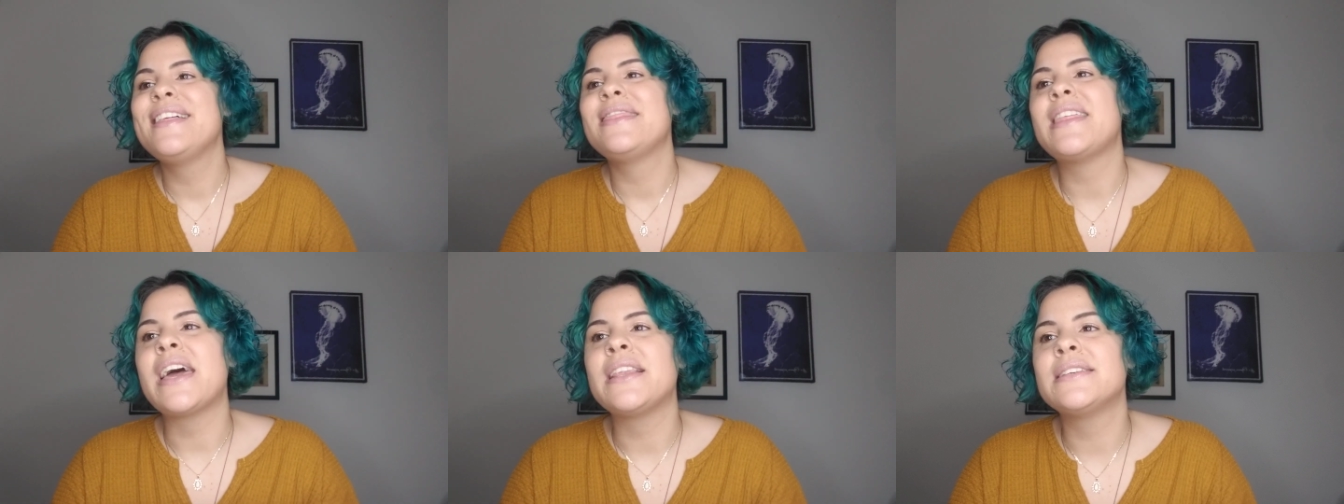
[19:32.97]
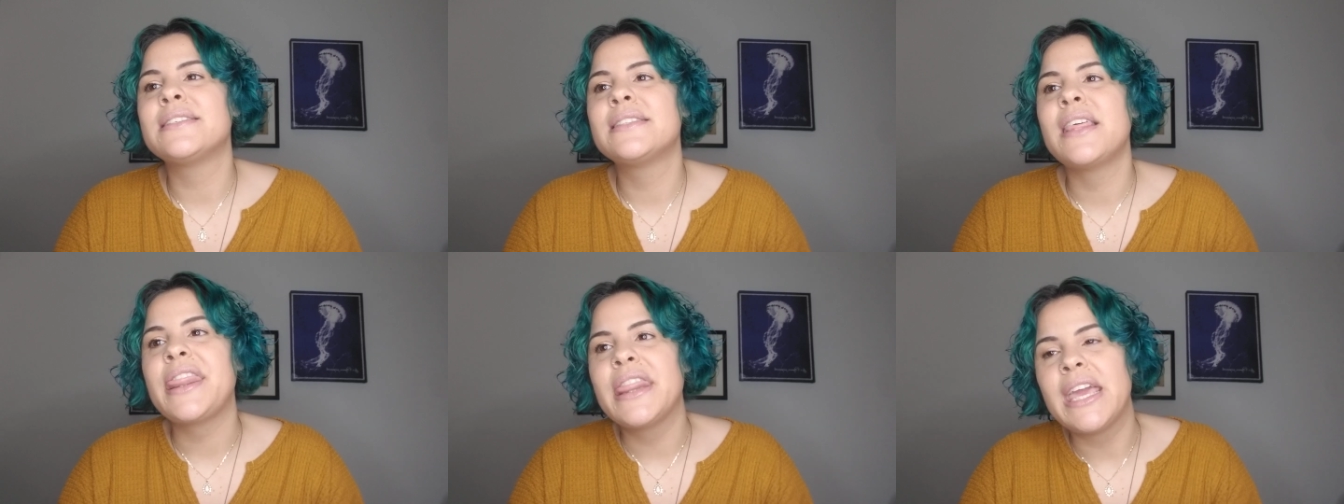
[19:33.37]
That is
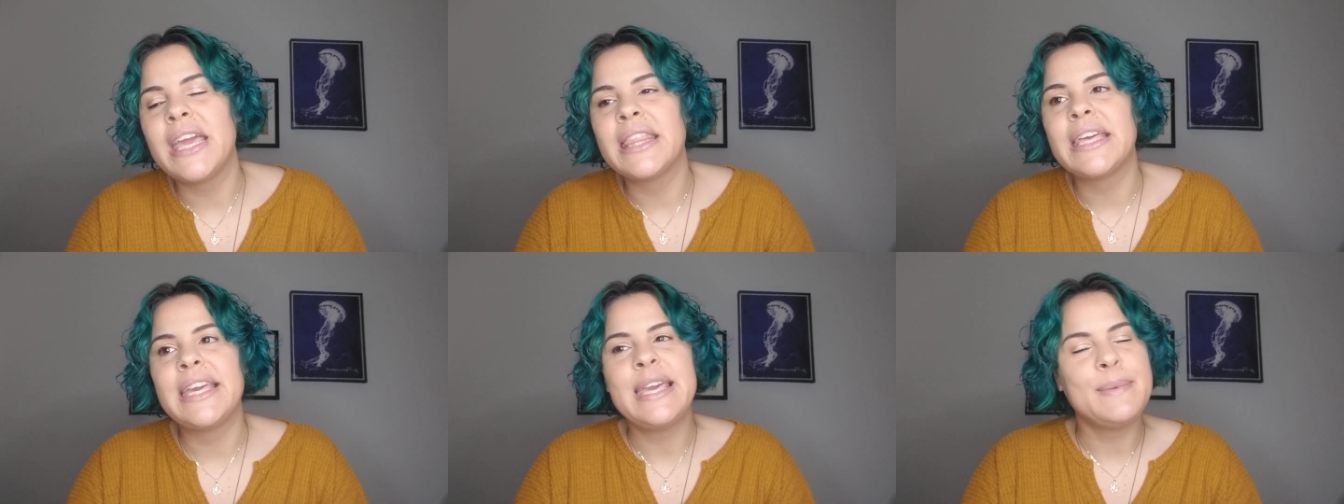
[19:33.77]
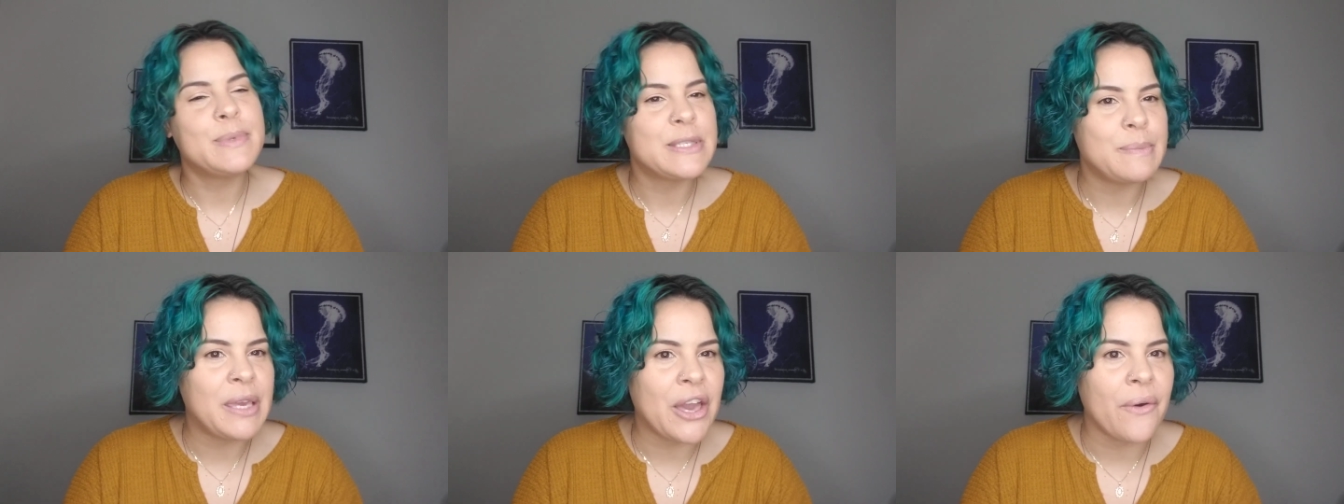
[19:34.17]
the thing that
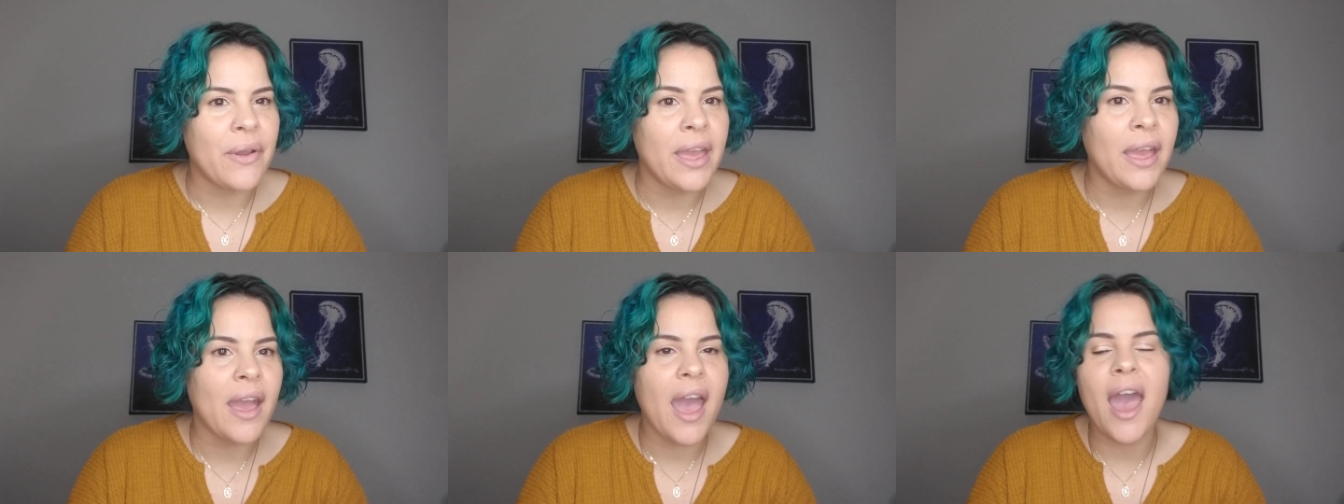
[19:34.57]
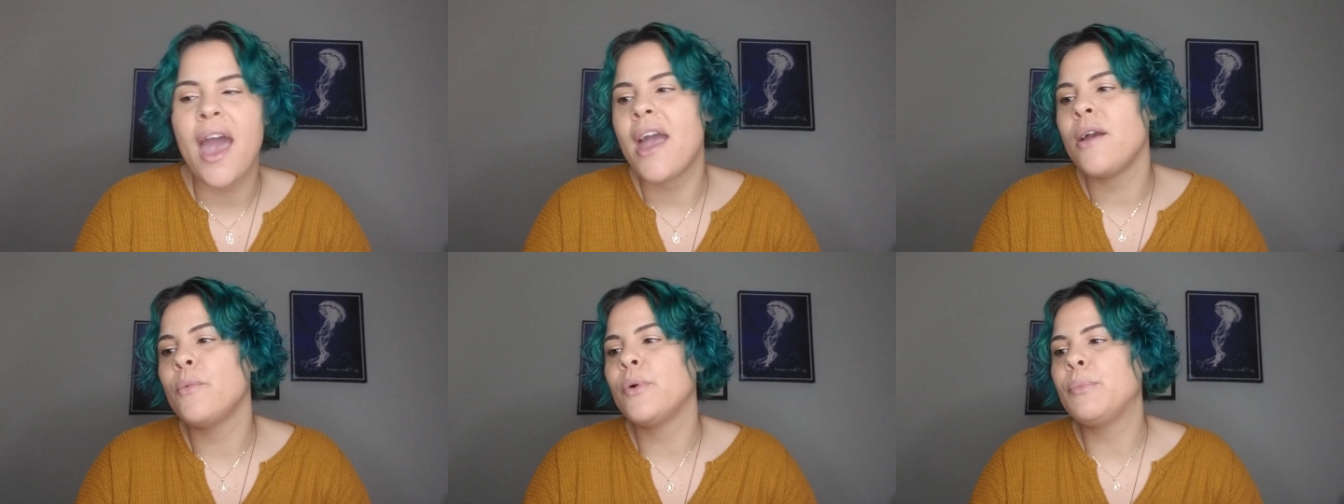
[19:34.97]
keeps me going.
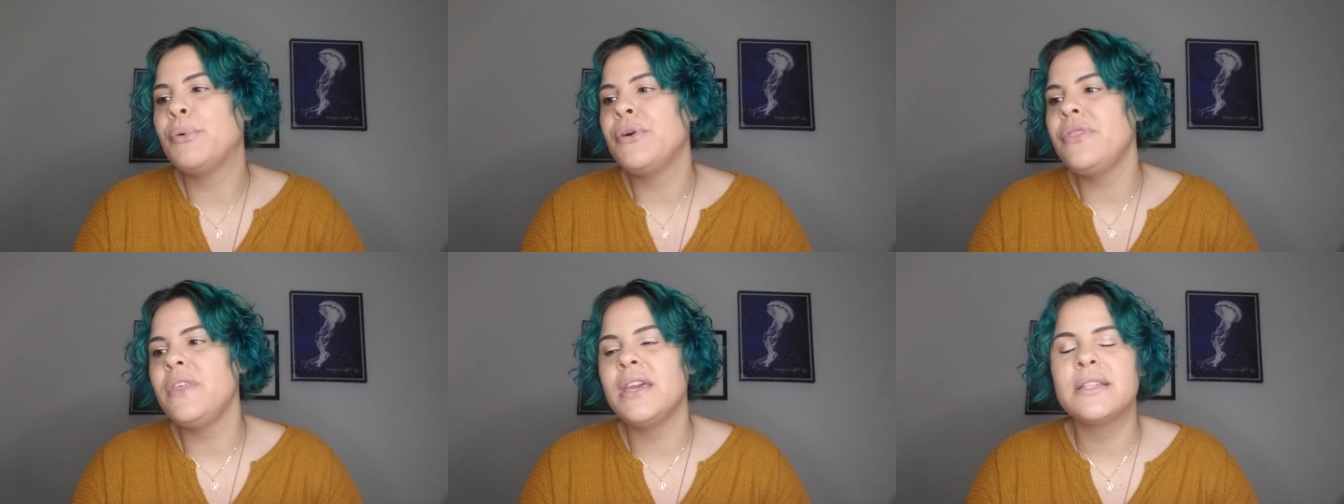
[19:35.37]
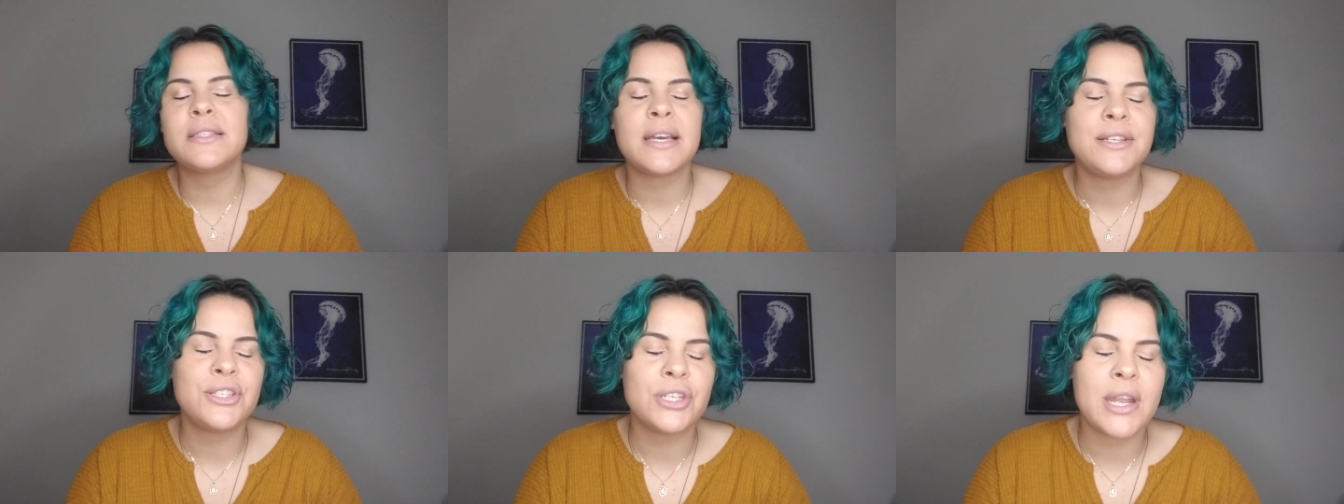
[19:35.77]
I will put the
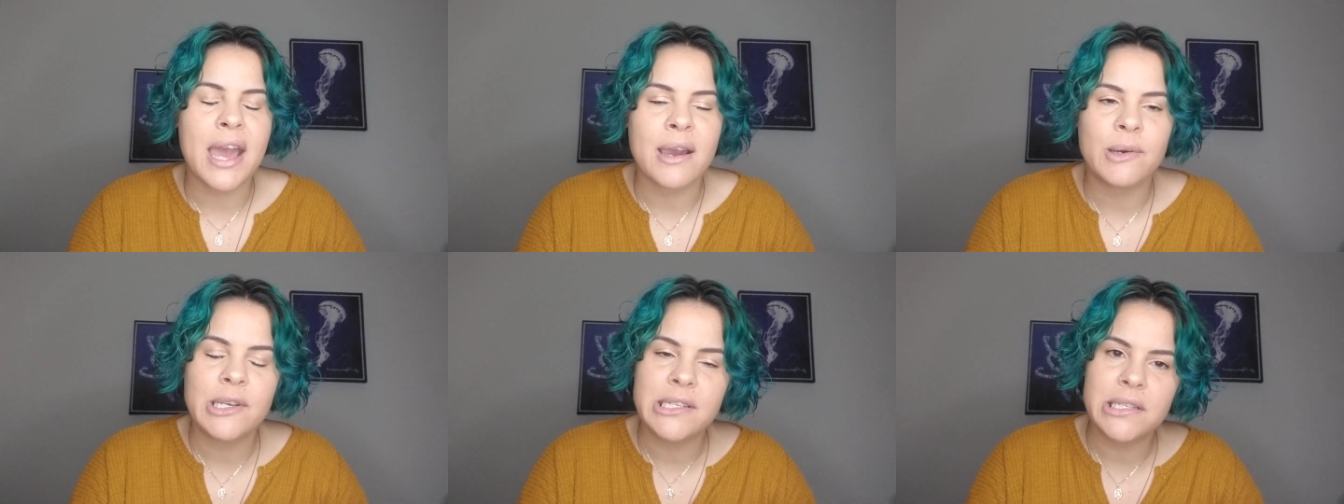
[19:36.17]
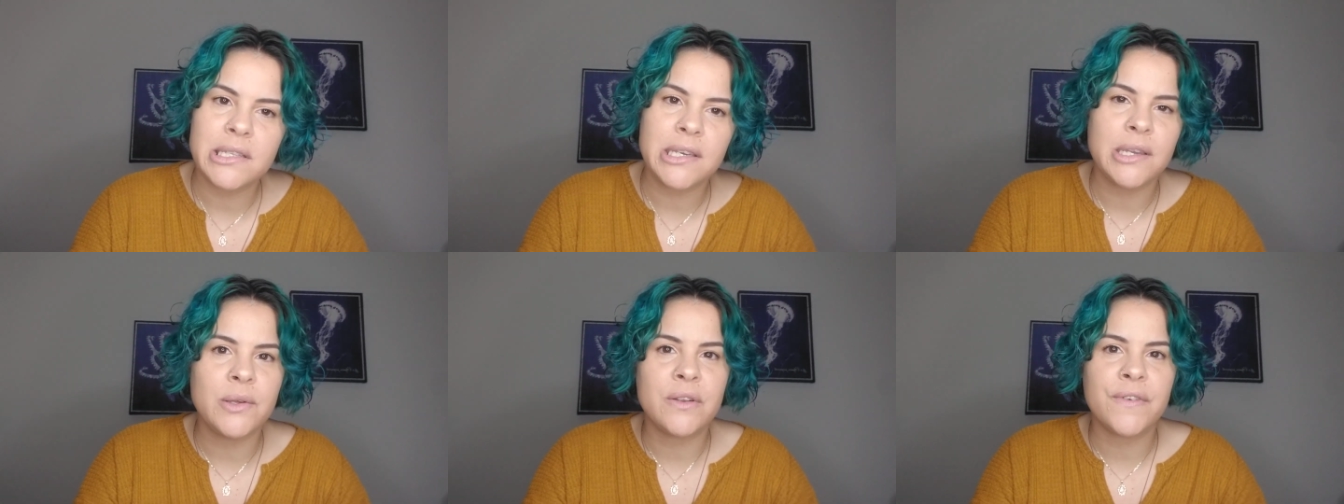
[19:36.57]
intention out into the
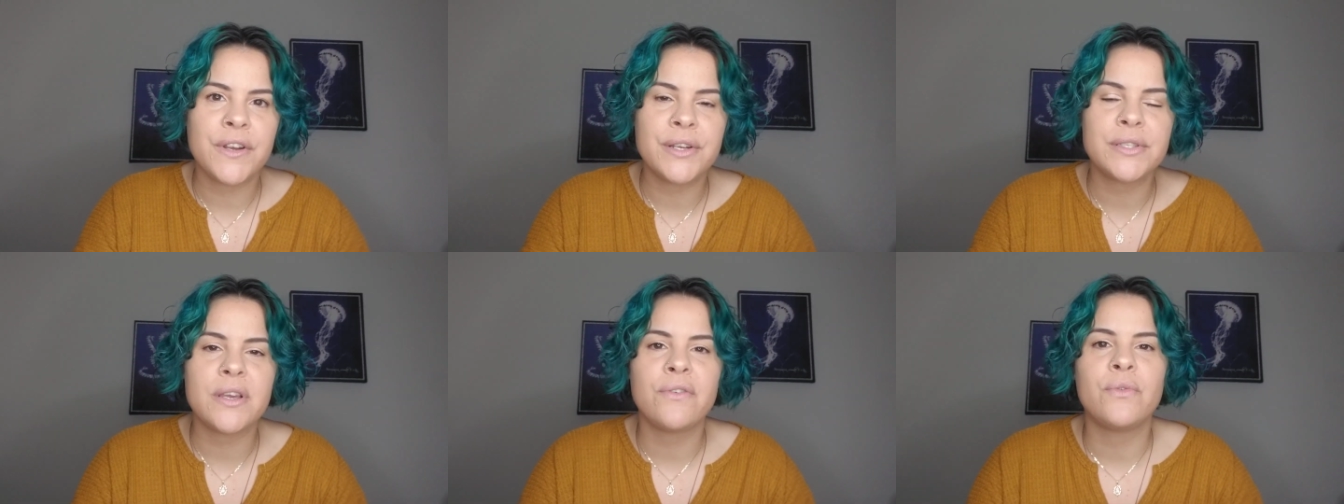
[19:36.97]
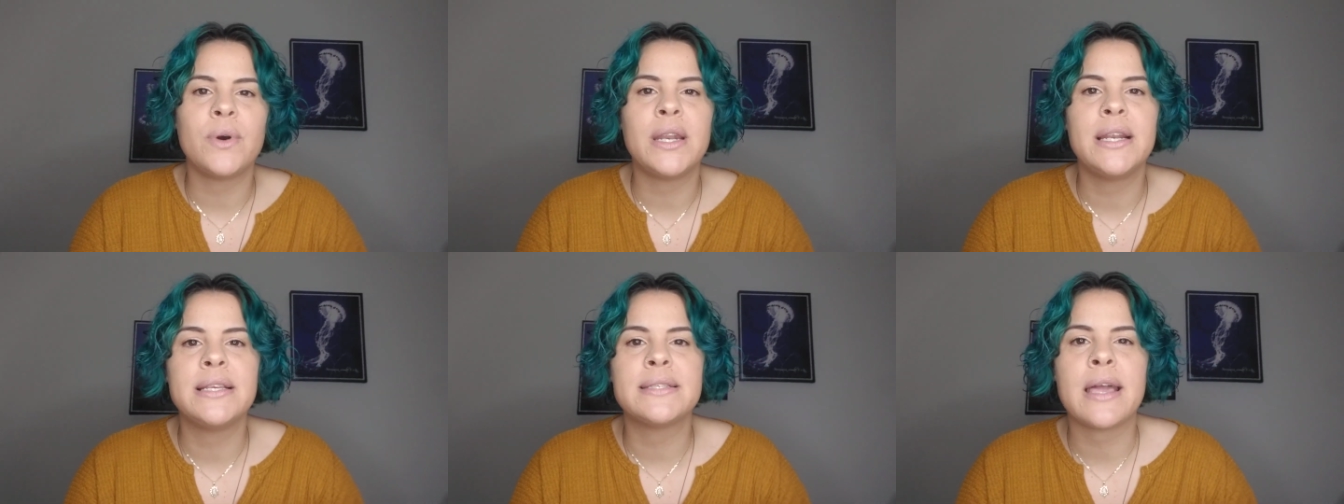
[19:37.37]
universe of what
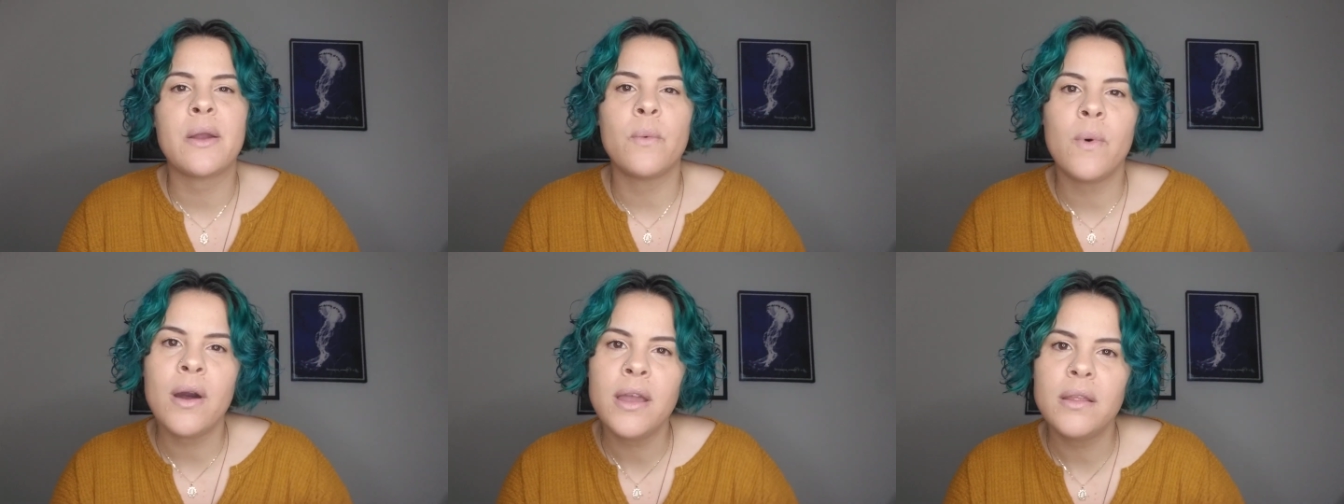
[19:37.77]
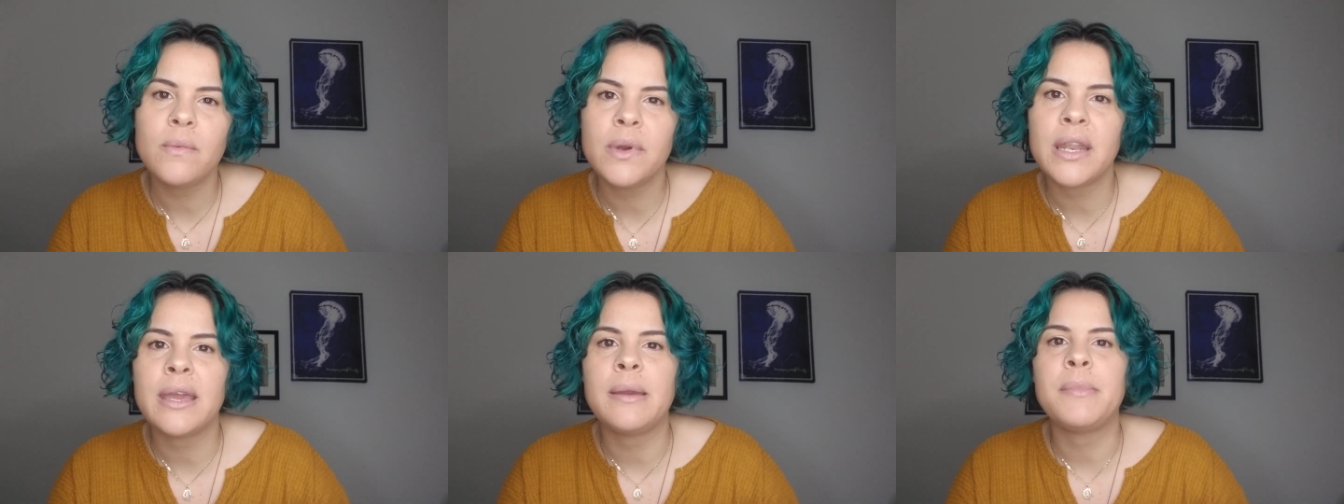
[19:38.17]
it is I want
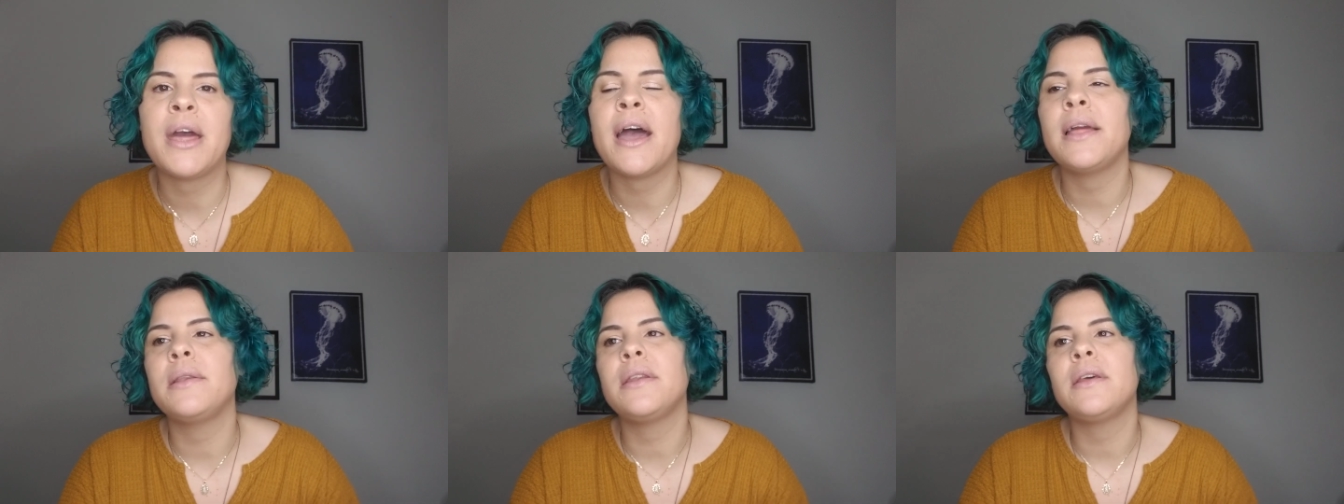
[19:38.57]
when I am not